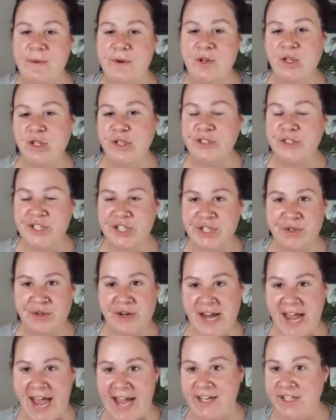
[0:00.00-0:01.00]
about allergic
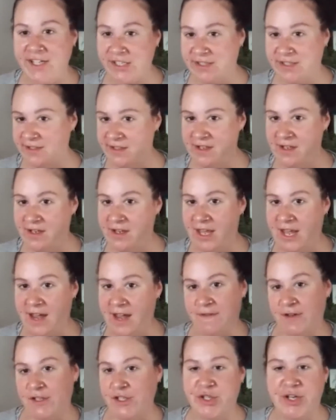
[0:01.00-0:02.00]
reactions? Do they
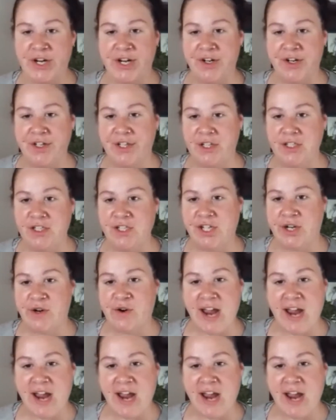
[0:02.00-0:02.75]
ever trigger allergic